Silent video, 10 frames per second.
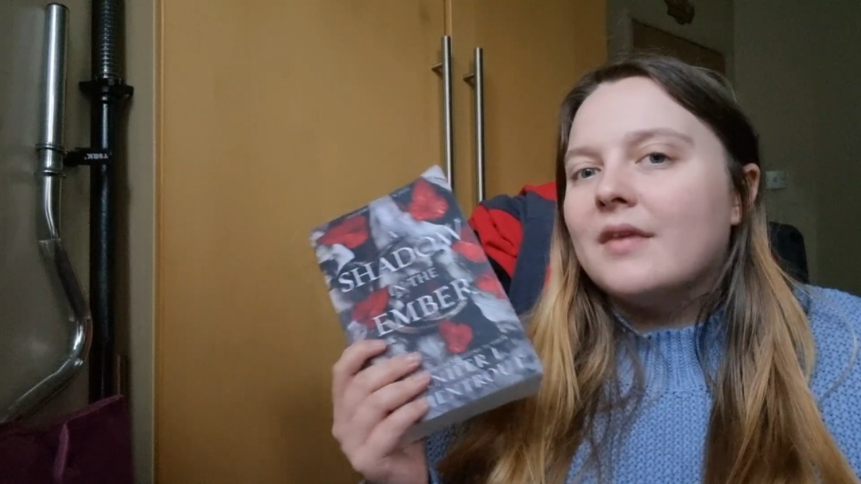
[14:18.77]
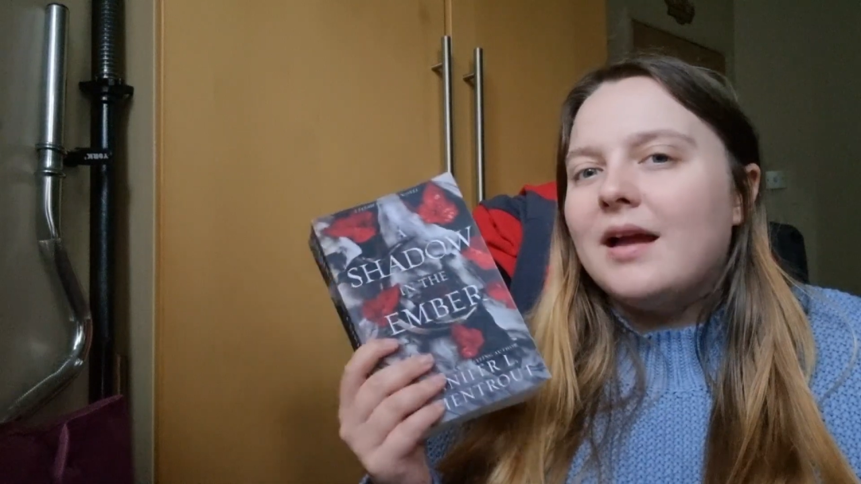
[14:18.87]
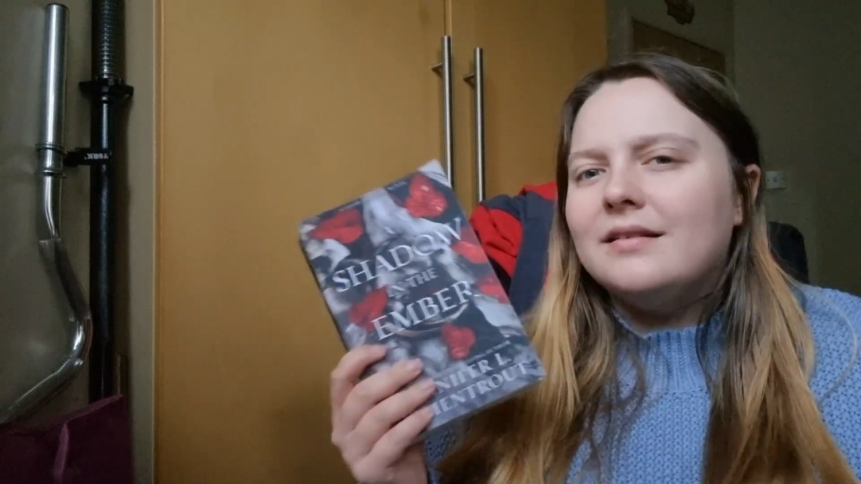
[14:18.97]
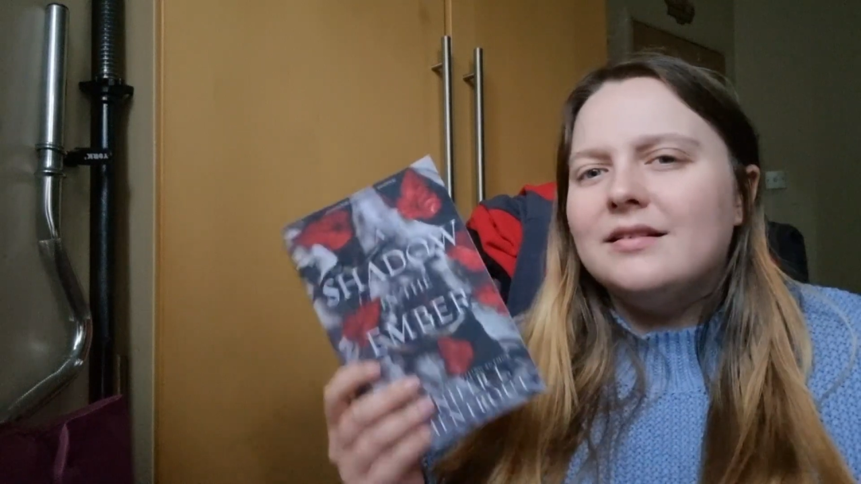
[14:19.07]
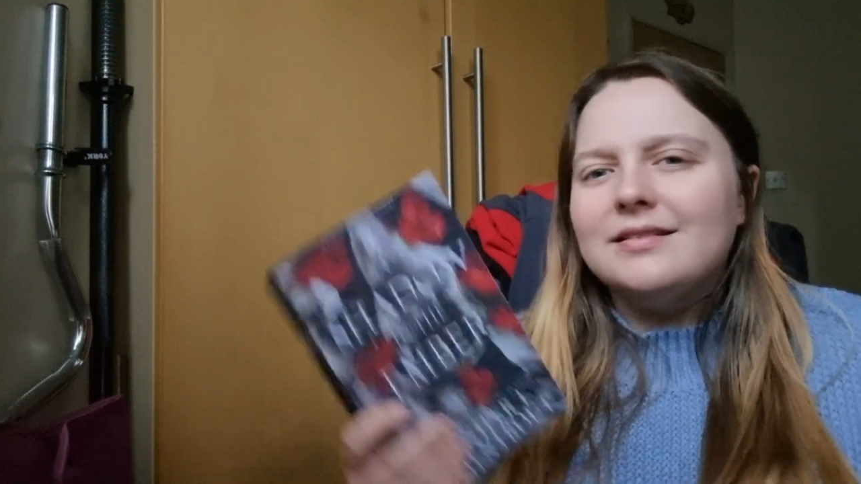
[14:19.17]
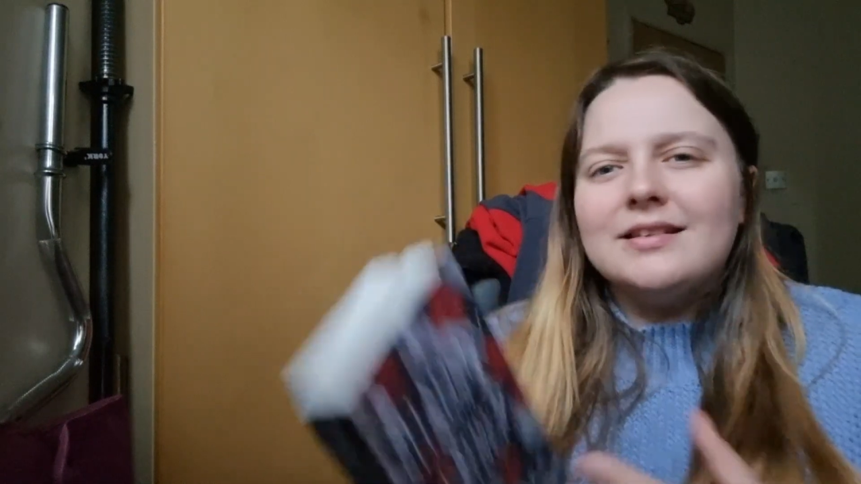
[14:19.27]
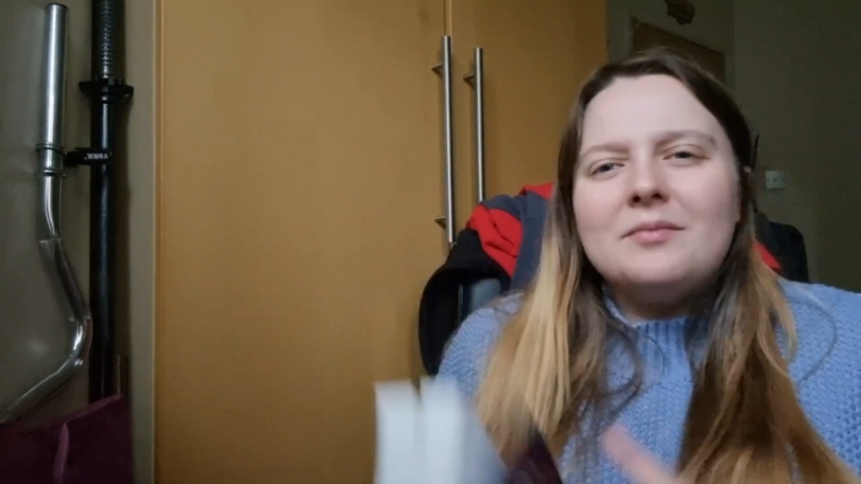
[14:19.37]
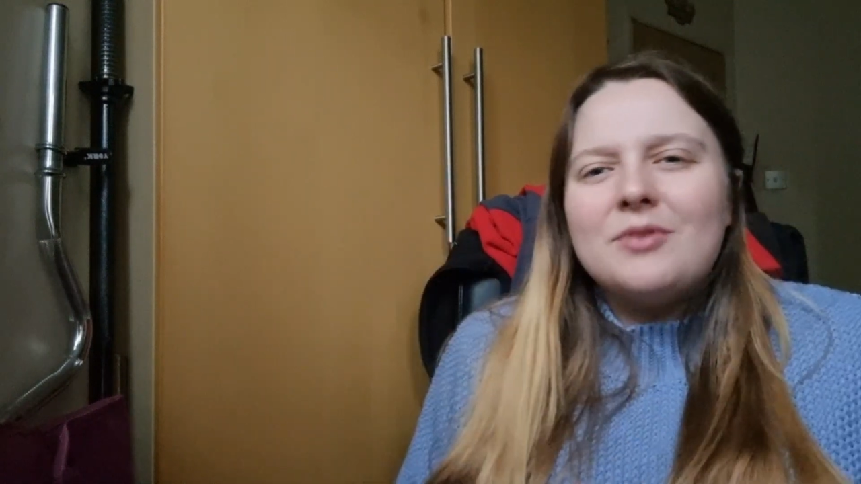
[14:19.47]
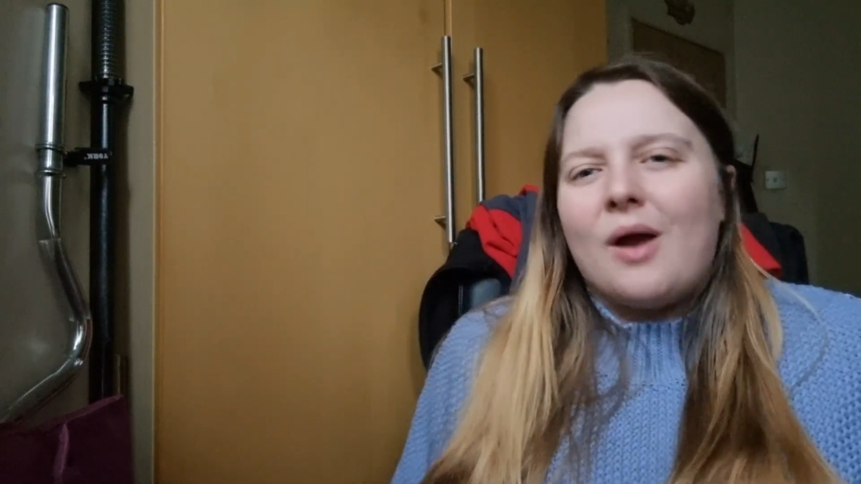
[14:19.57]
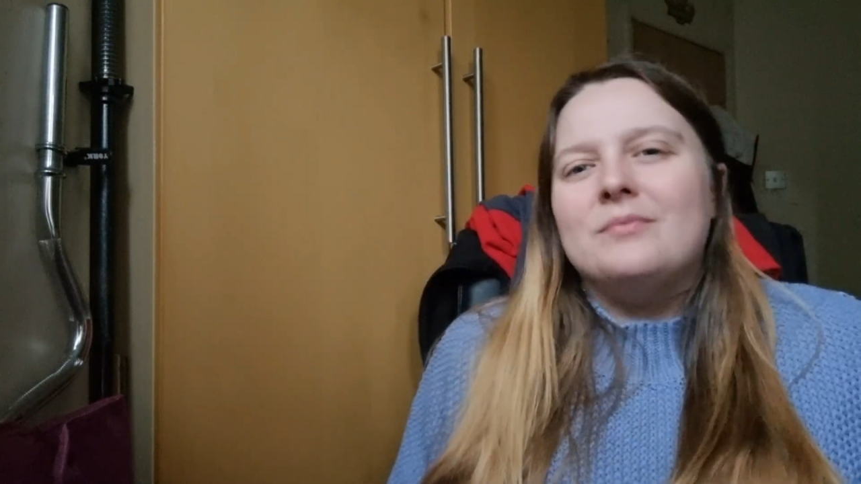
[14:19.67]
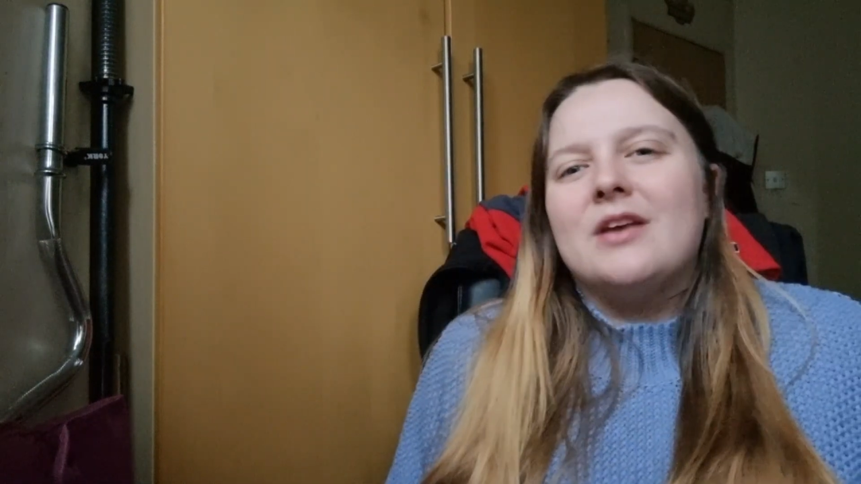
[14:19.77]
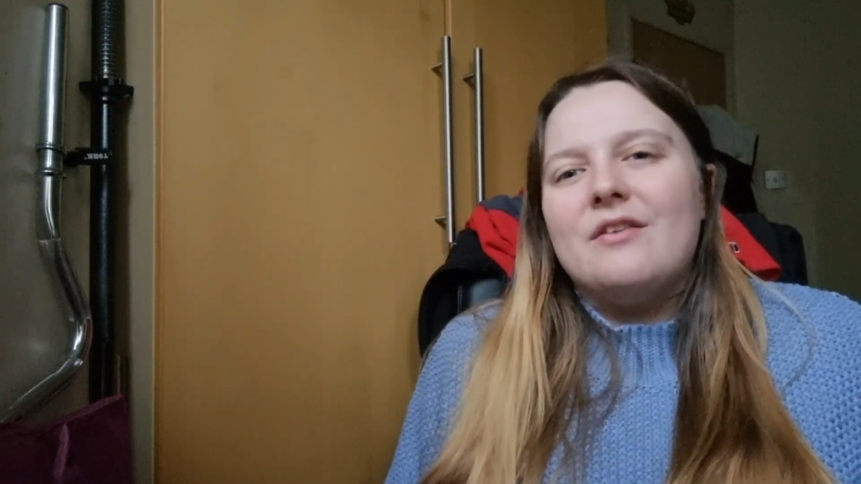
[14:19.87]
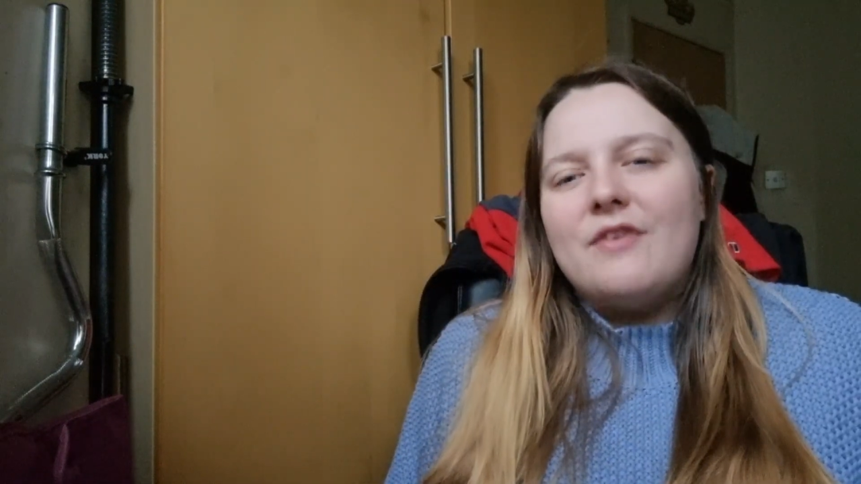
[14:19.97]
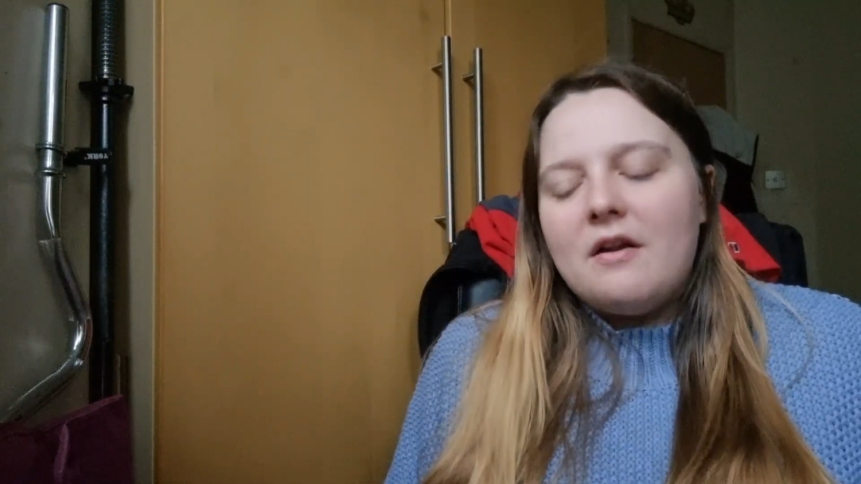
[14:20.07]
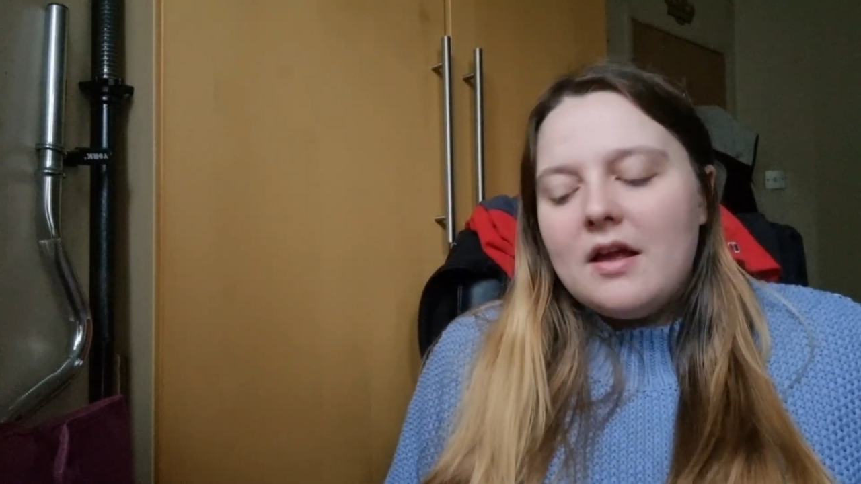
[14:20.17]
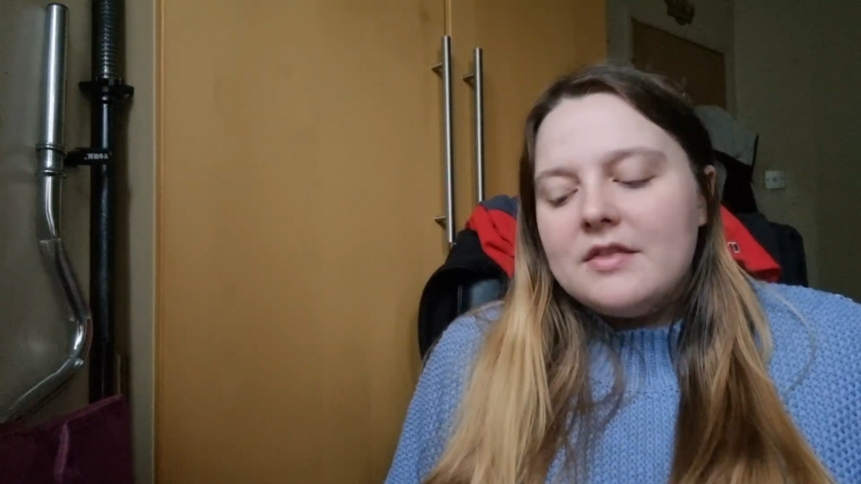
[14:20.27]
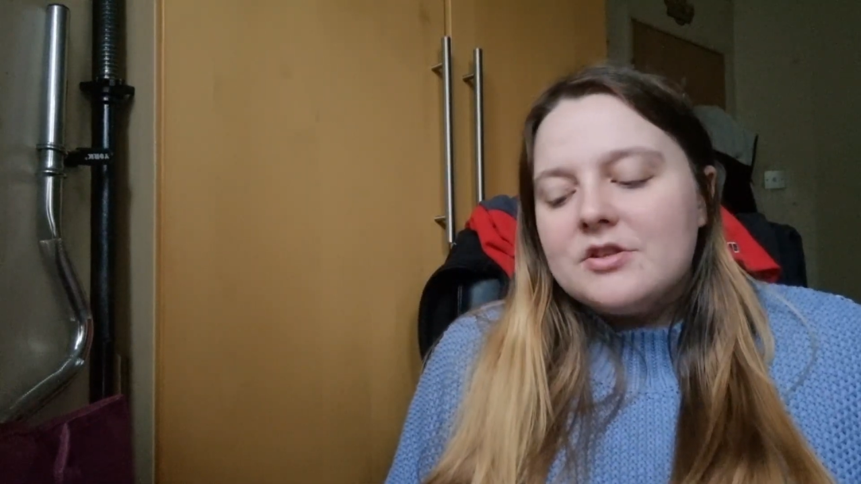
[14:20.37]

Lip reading: And sometimes I felt like the